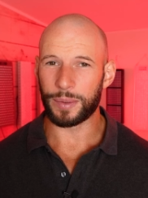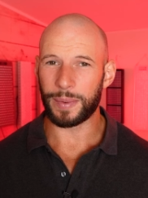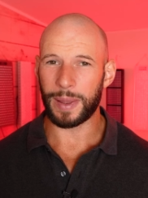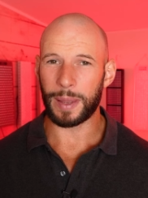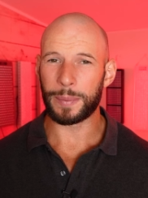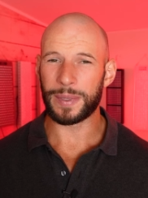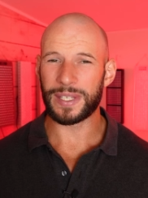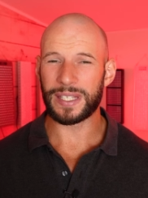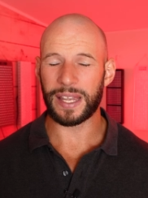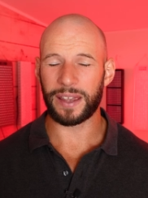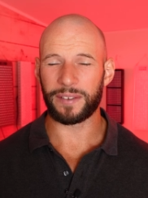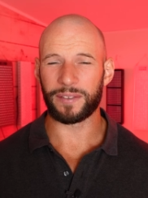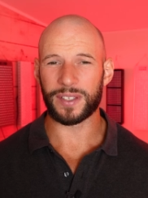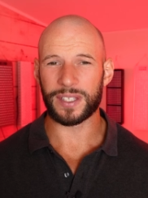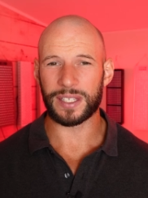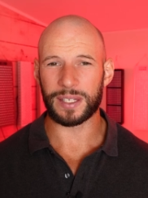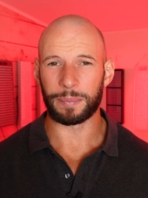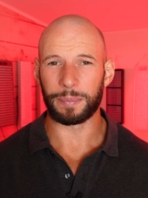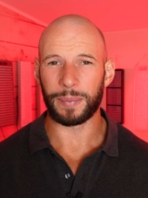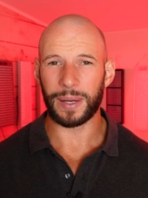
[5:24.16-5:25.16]
you may be saving
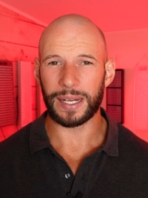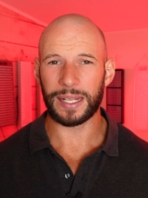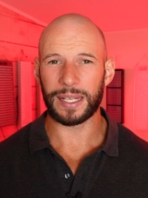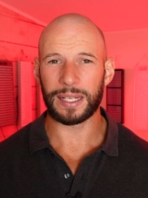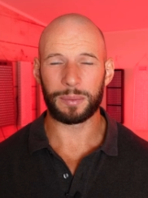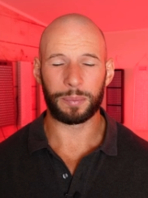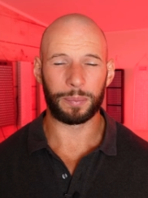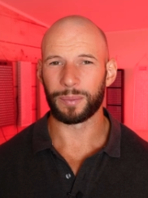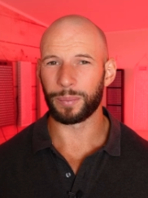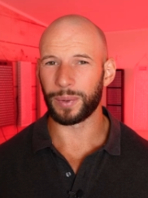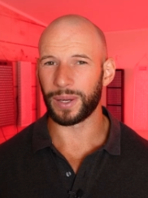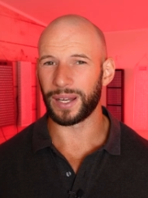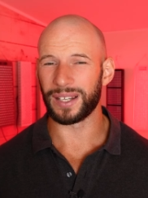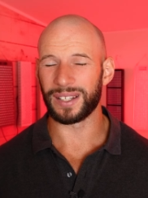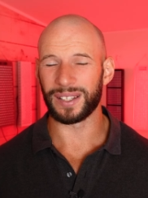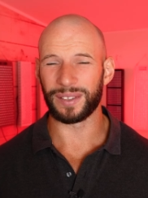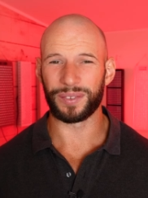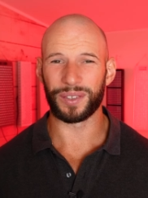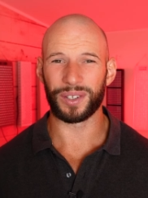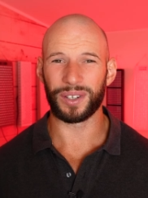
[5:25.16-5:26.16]
some money, but
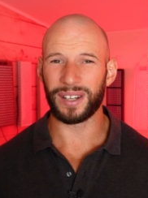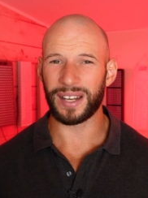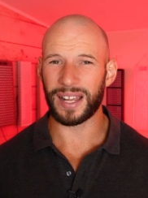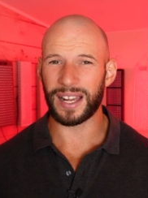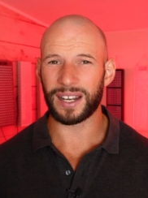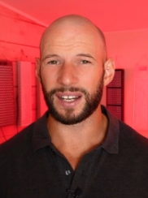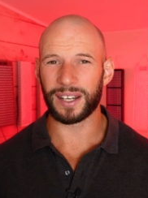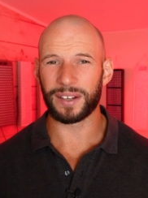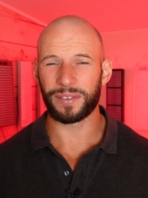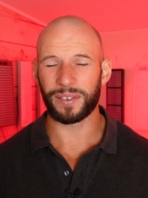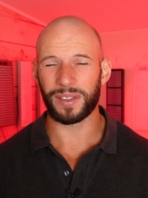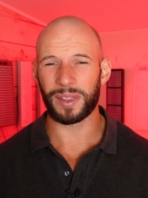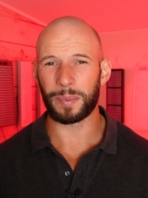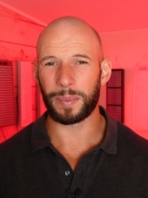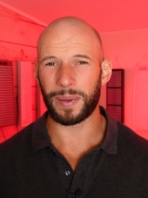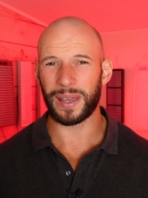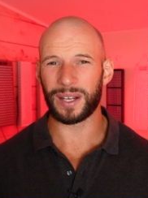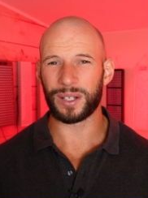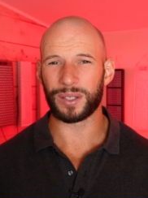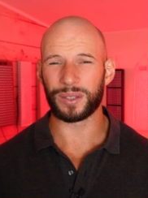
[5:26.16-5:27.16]
if you're in a hurry for the
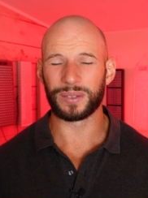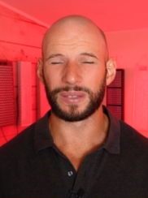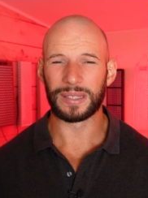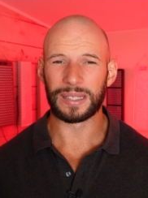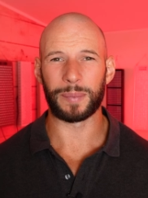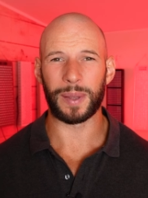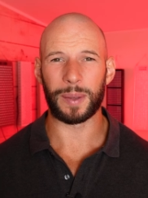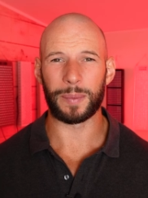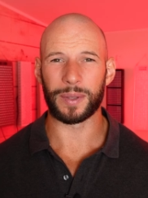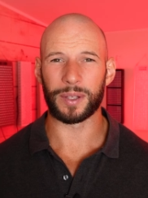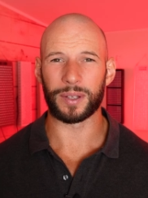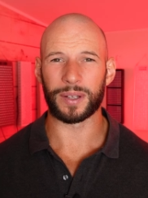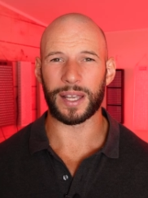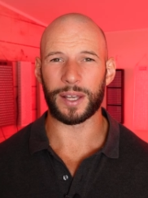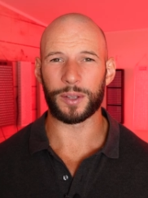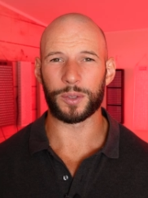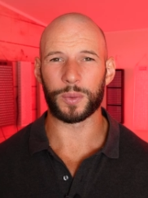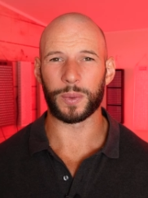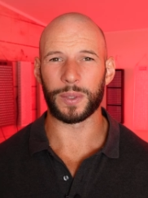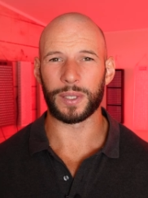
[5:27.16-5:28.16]
panel, maybe look
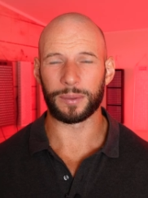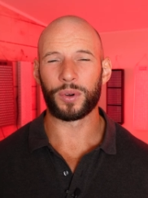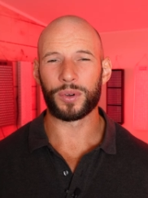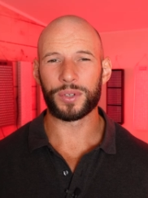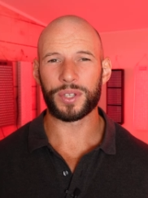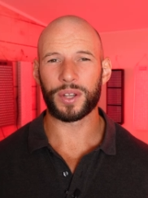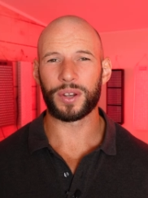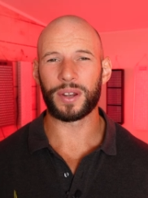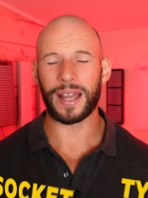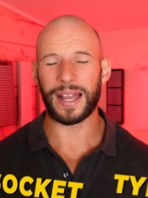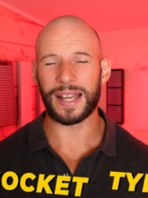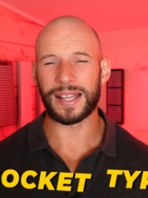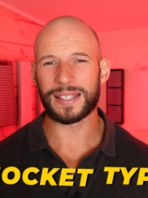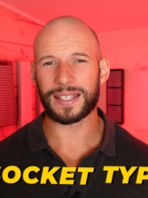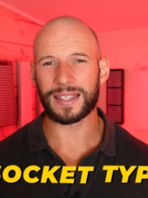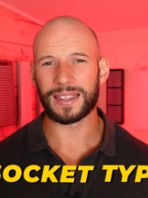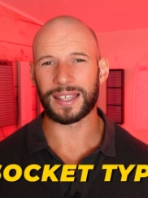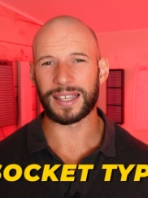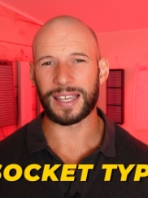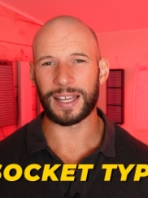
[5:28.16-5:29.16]
elsewhere. Also
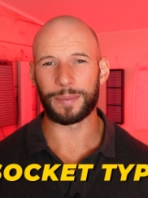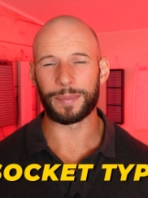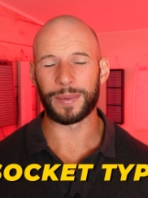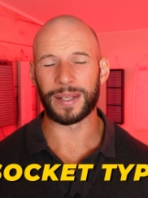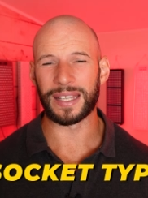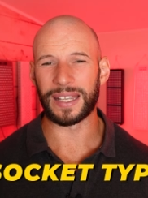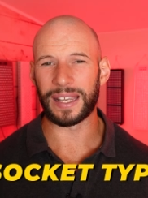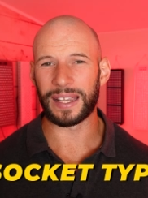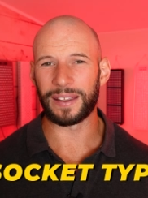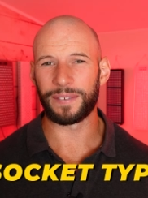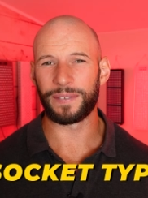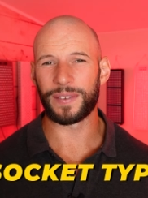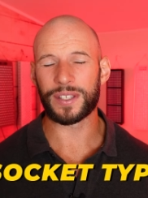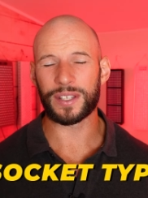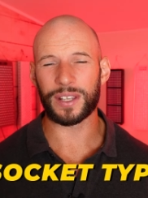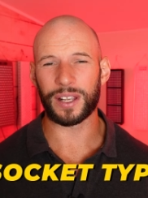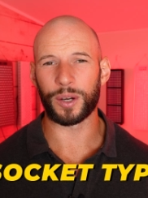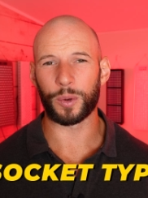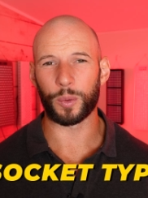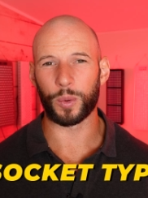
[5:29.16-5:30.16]
ask the company if it's
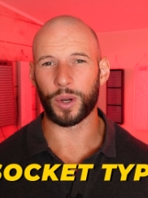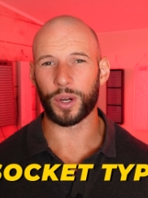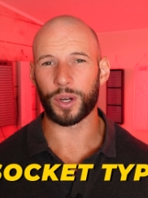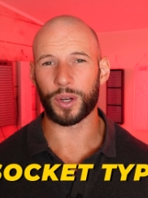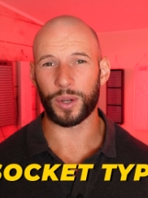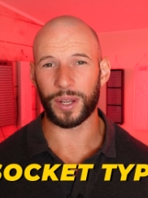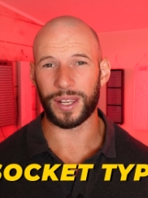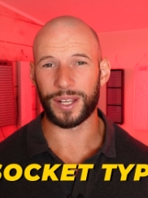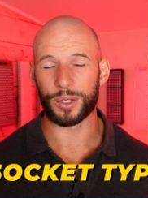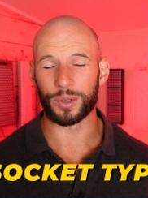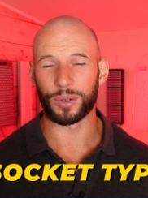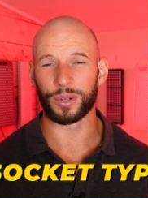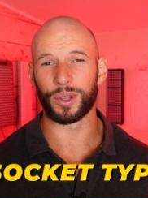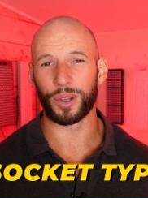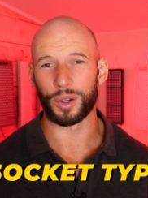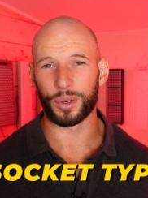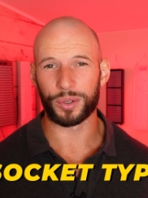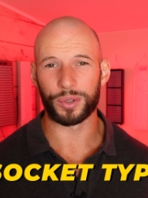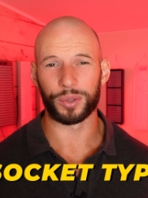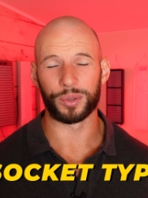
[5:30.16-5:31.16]
going to work in your
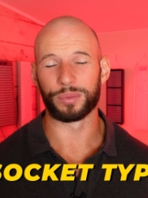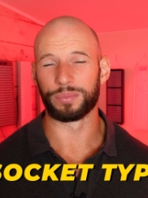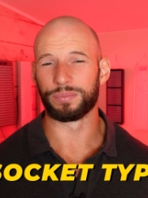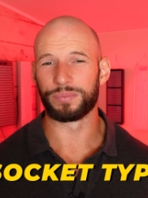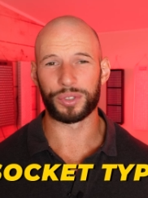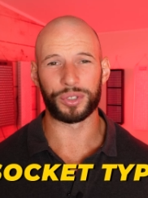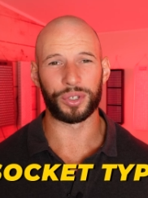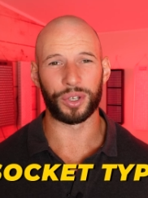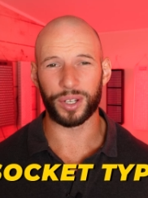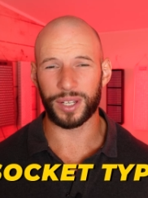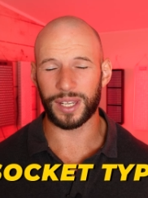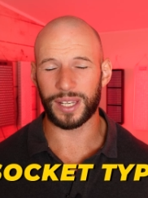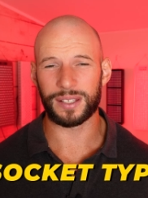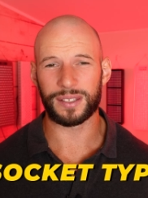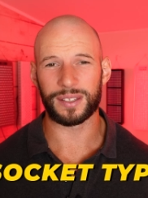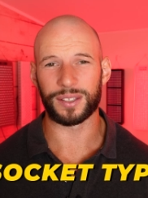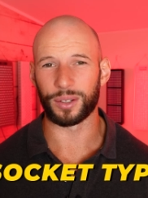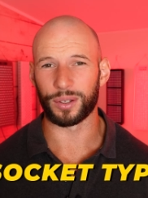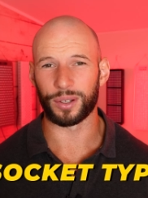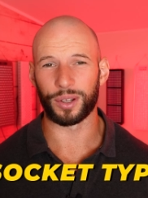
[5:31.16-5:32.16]
local
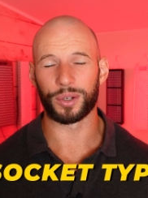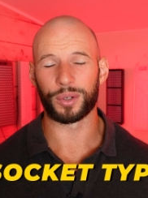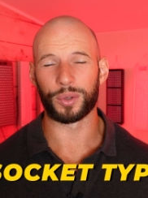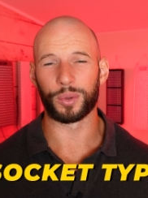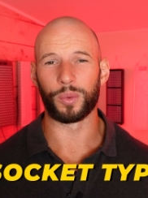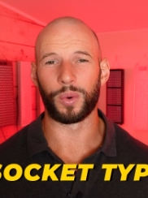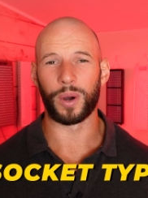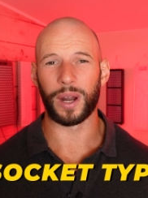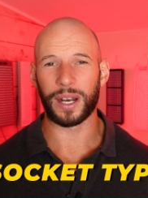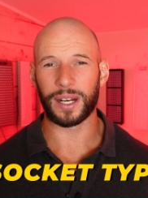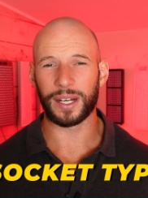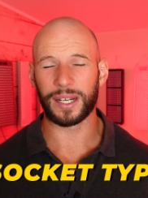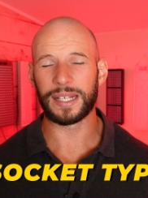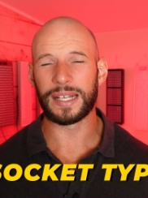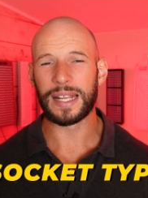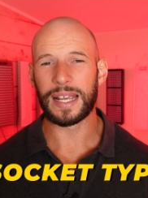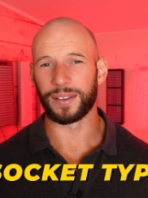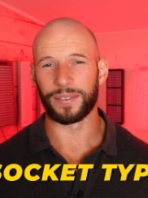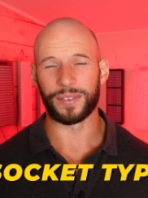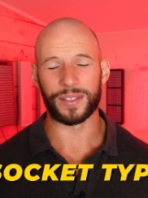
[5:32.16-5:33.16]
circuits, your local wiring,
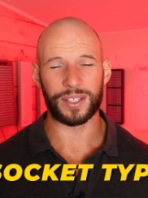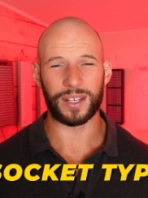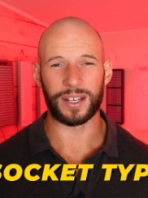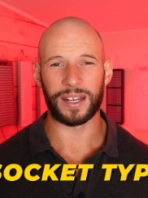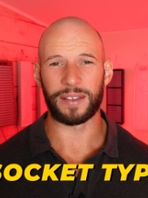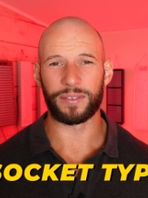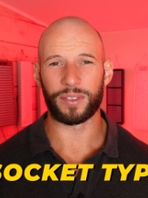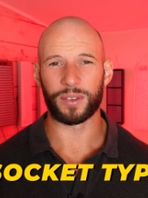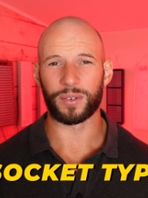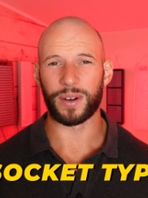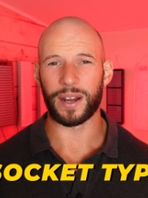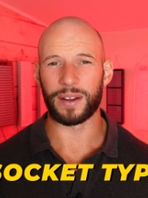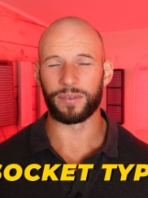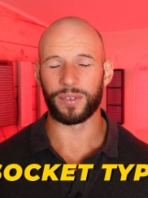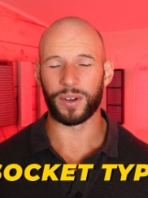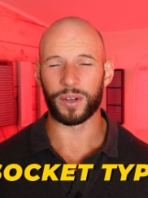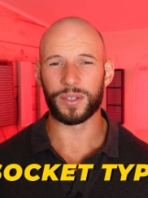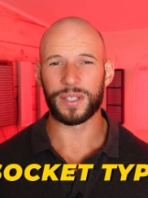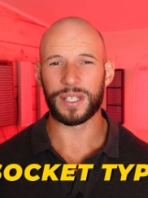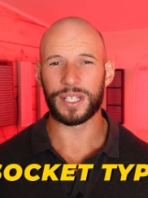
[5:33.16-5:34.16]
if it's going to have the right
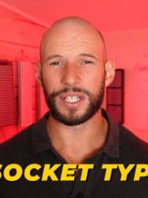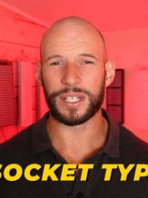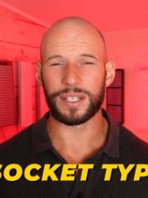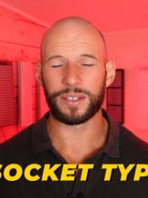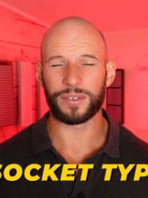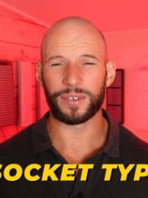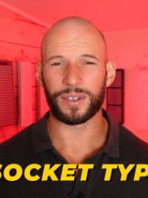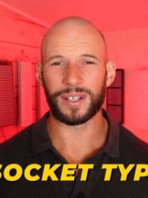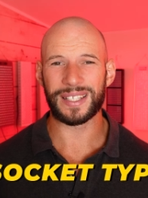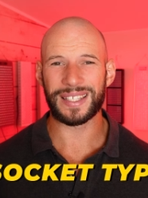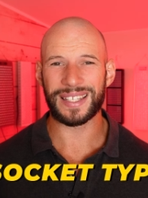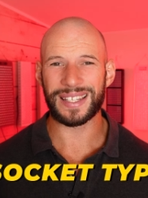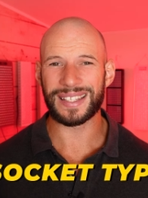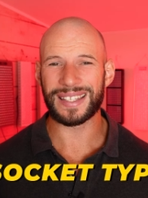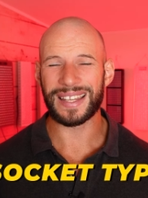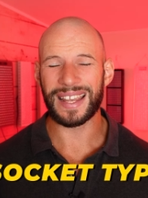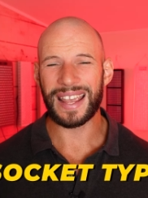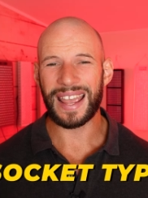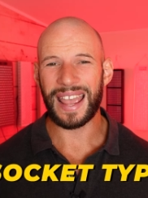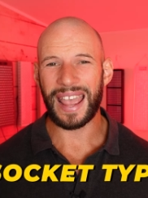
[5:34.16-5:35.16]
voltages, for
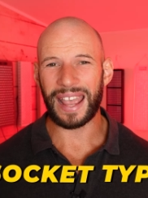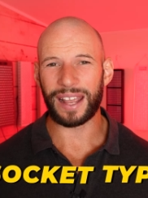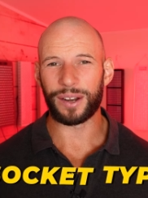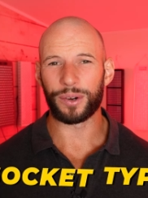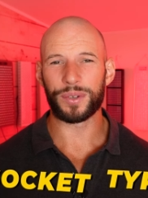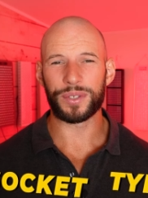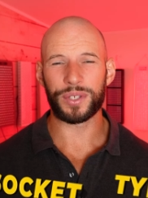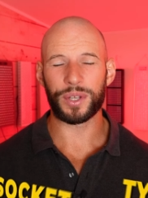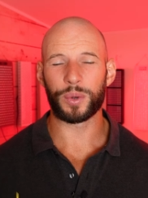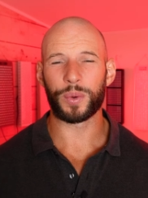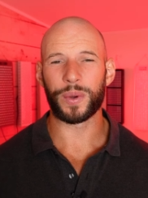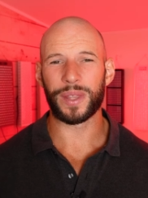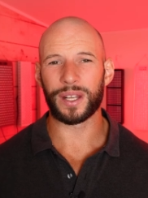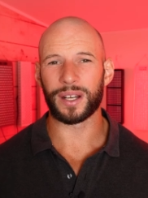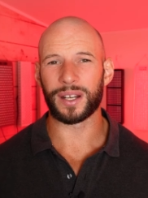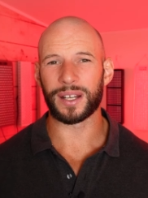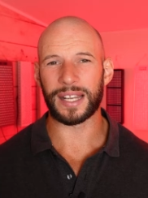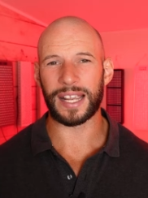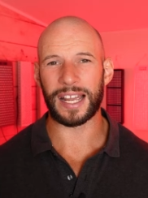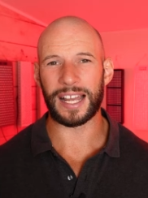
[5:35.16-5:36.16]
instance, and also whether it